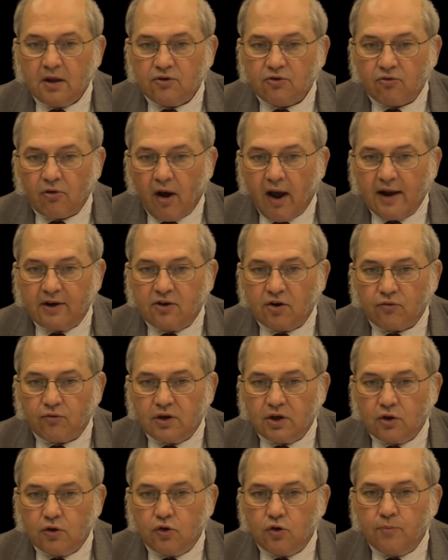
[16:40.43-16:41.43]
trying to
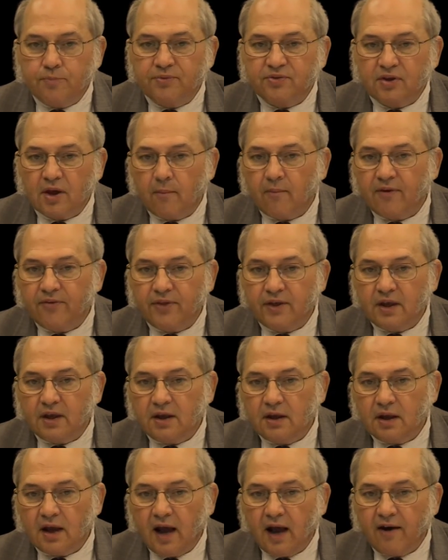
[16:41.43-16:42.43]
recoup some of
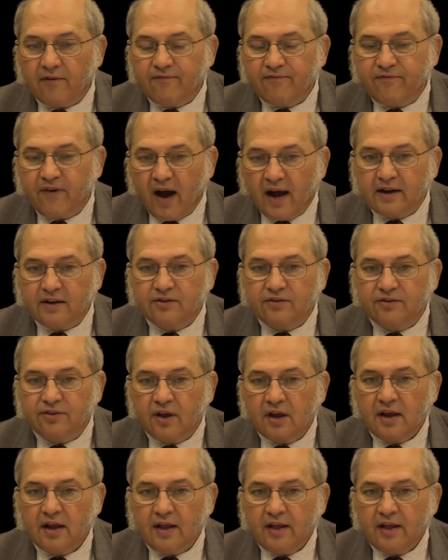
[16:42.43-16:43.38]
the funds